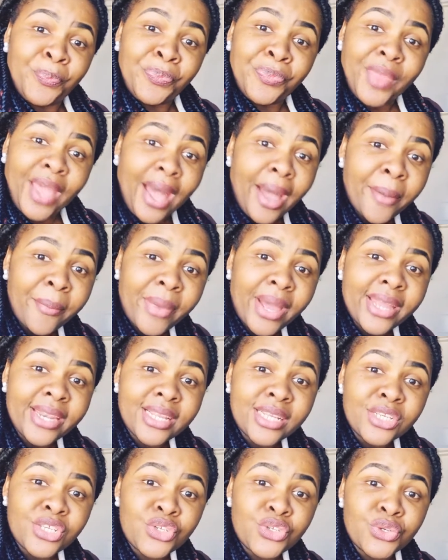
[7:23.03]
I
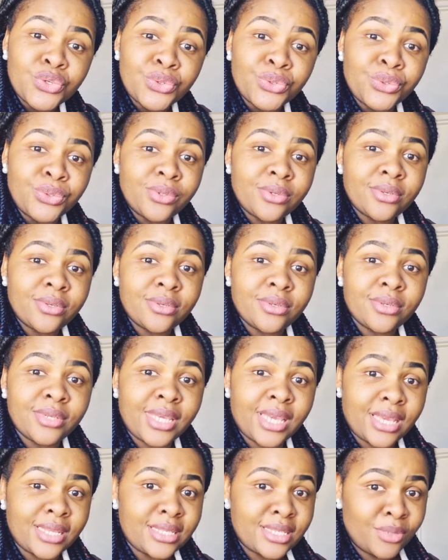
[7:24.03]
managed to
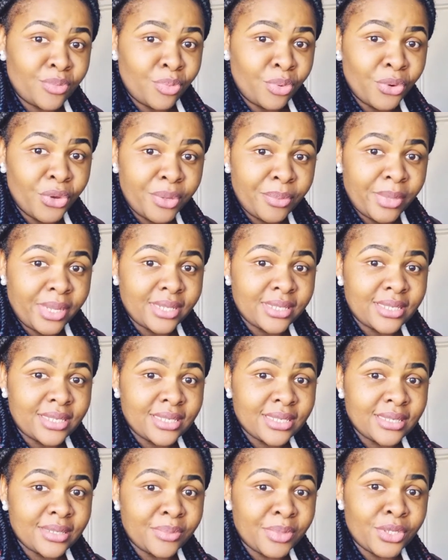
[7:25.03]
get employment
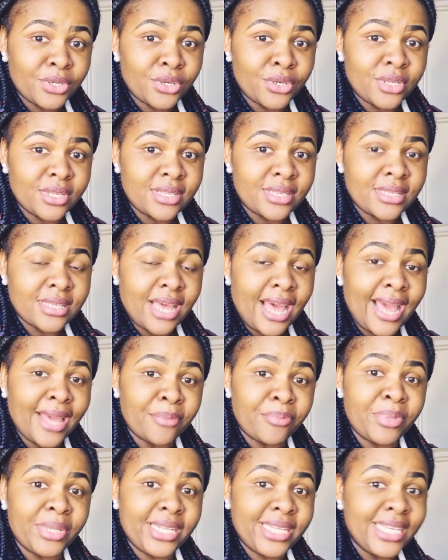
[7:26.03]
because I
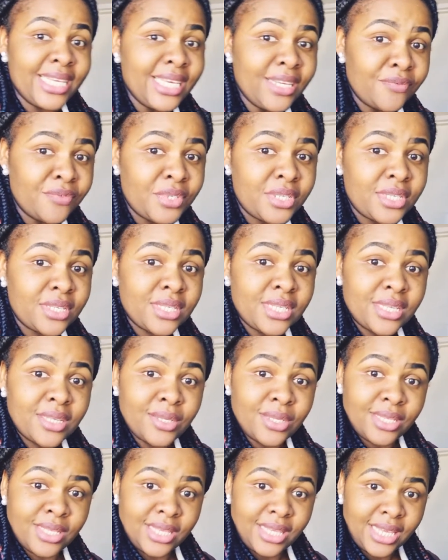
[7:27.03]
believed
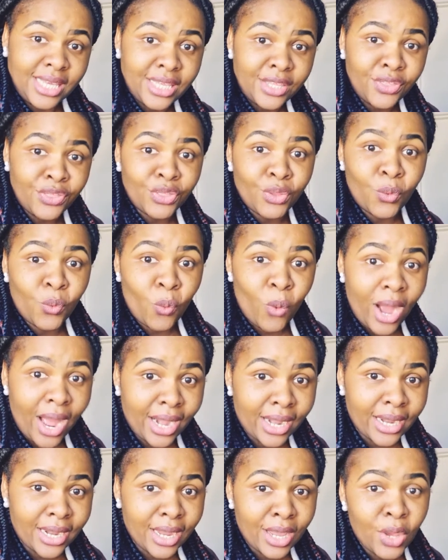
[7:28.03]
in the
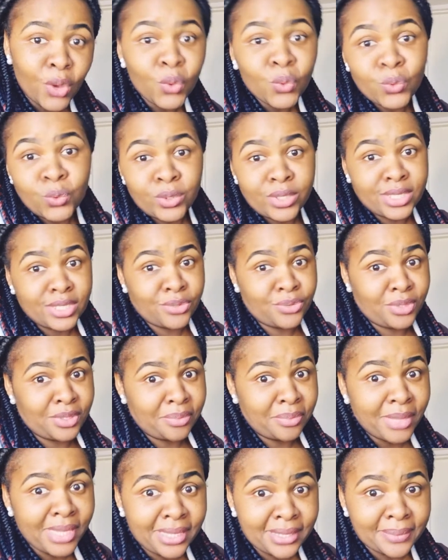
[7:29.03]
one who is with
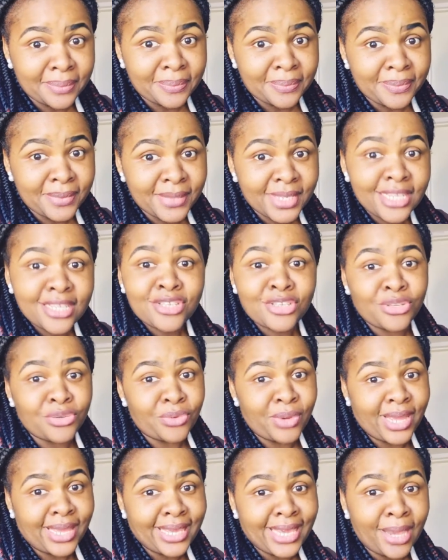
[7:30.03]
me. So
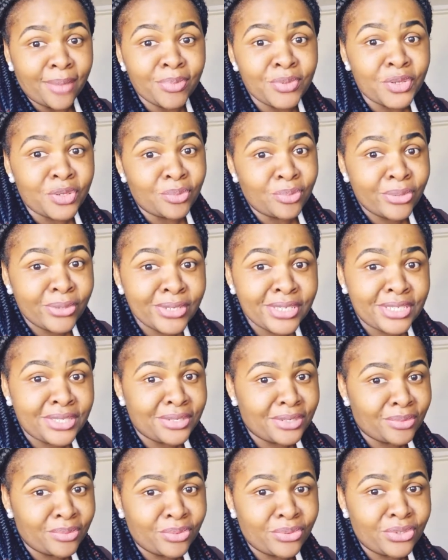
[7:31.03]
I kept on pushing
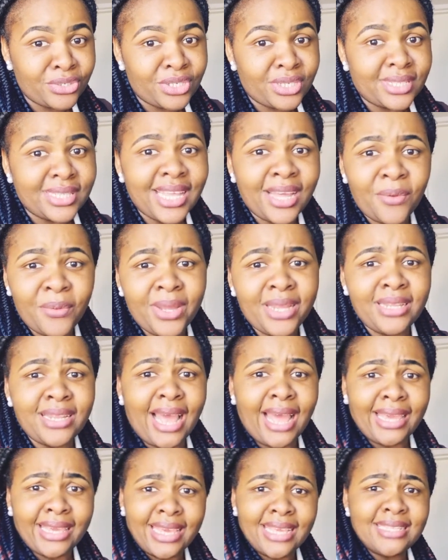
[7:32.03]
and pushing. That one,
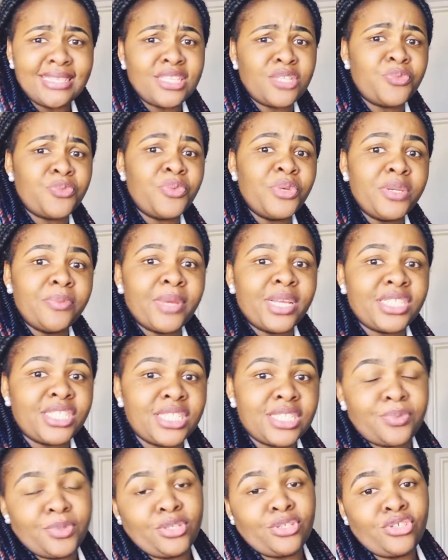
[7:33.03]
I guess, is pretty much
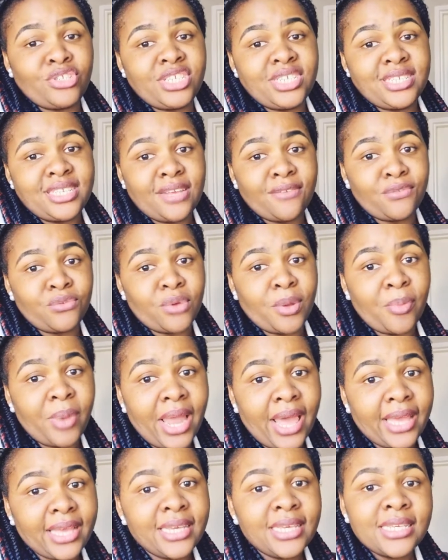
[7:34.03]
easy because you just have to
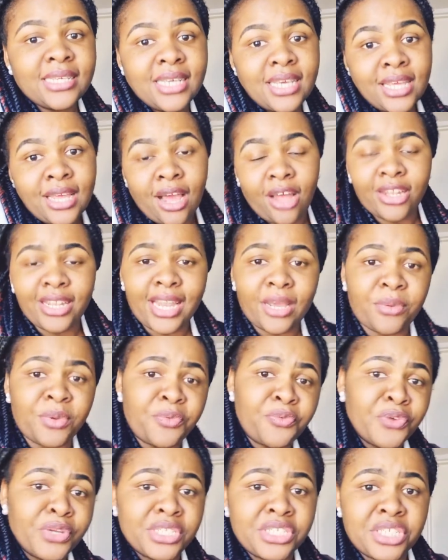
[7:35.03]
apply, unlike with
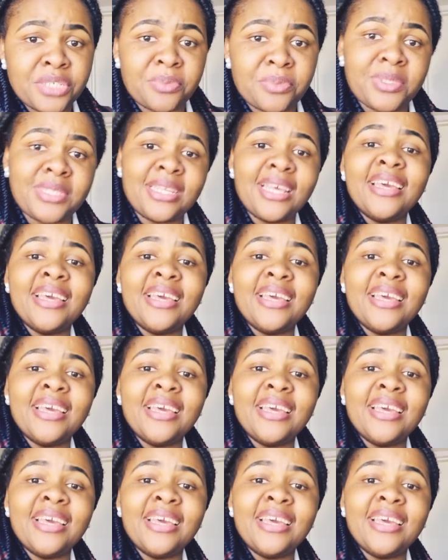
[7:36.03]
friendships.